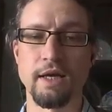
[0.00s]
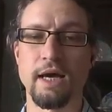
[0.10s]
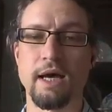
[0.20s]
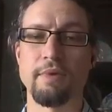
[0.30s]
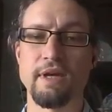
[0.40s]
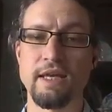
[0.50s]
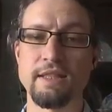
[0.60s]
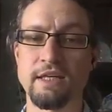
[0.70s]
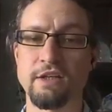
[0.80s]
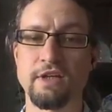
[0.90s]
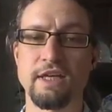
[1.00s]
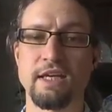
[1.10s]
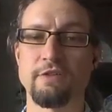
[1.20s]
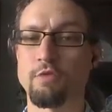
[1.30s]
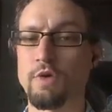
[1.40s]
And then looking
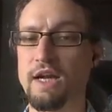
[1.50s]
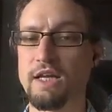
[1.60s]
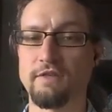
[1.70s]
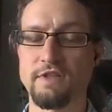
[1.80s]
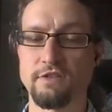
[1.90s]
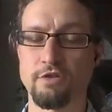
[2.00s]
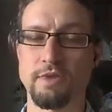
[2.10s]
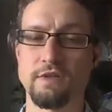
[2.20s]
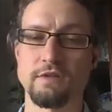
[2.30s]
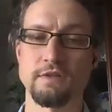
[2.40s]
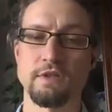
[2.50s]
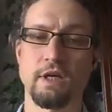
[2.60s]
at a variety of his sermons,